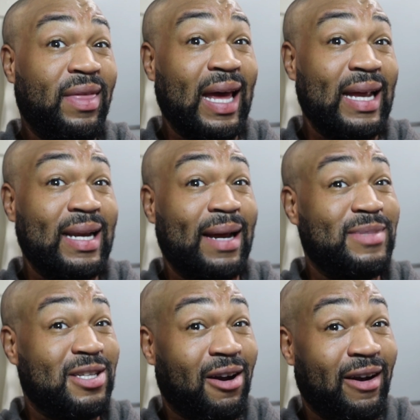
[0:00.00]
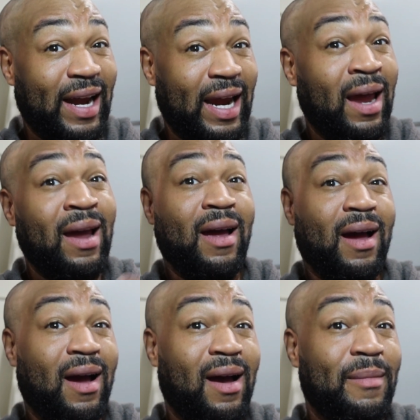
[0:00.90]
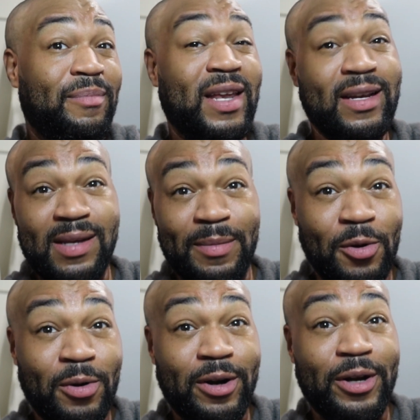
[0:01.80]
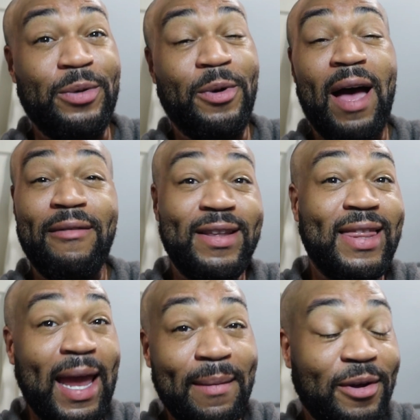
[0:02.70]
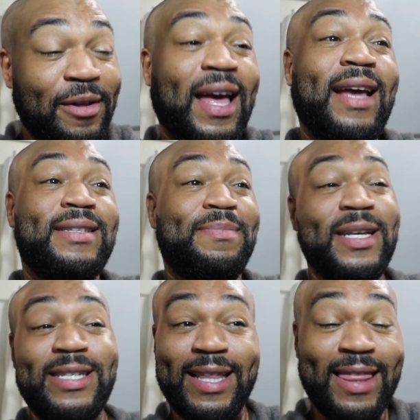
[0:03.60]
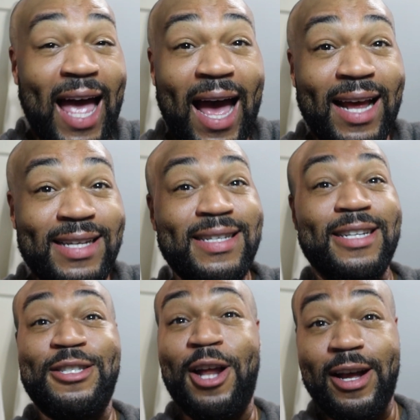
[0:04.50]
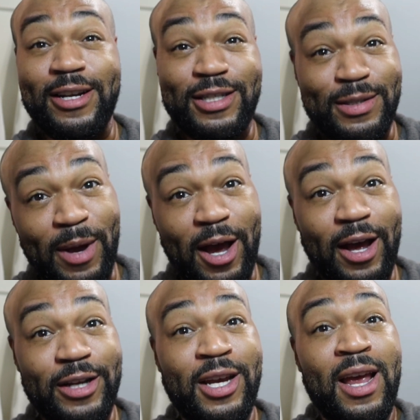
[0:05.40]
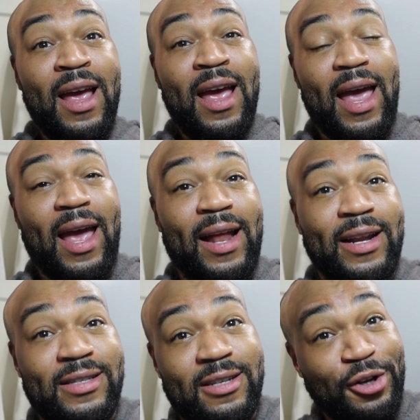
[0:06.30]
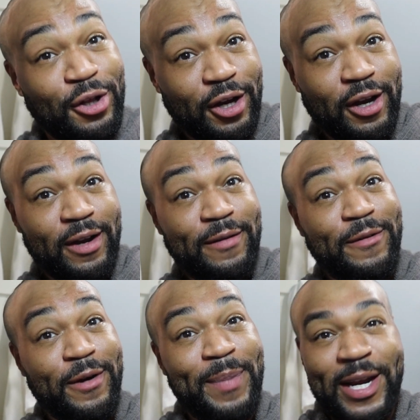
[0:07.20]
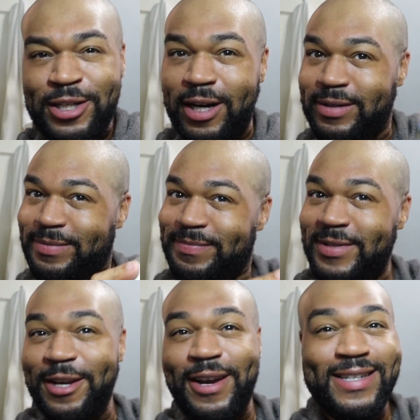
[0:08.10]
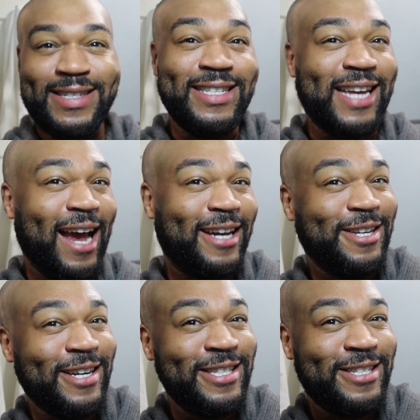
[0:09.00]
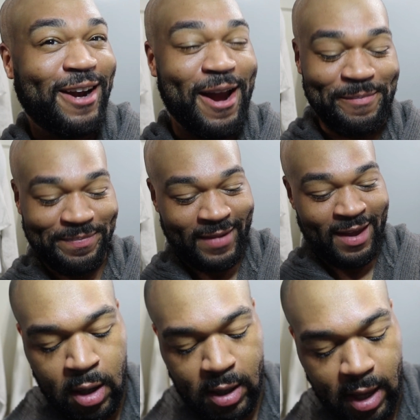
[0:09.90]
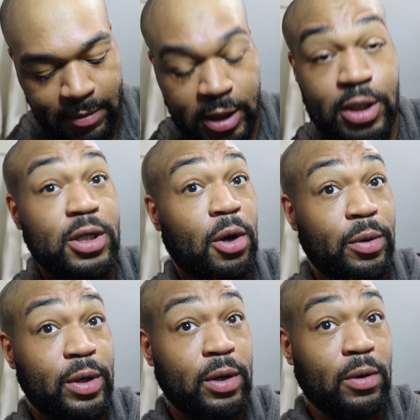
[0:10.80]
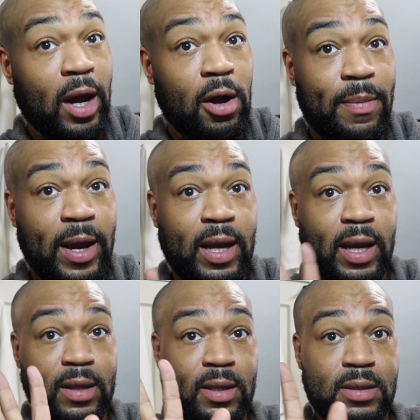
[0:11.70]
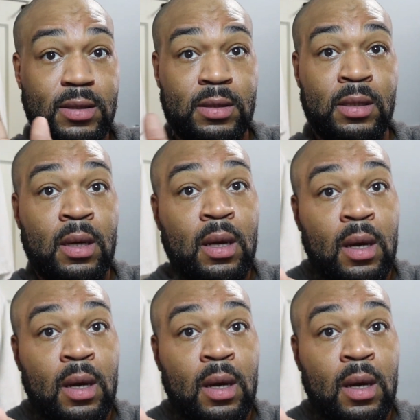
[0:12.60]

then I'm sorry. Next time you order, you will have a label that is meant to last. It's not gonna smudge, and it's gonna look good for pictures. So you guys can tag us on Instagram. Let me show you. I hope I can get this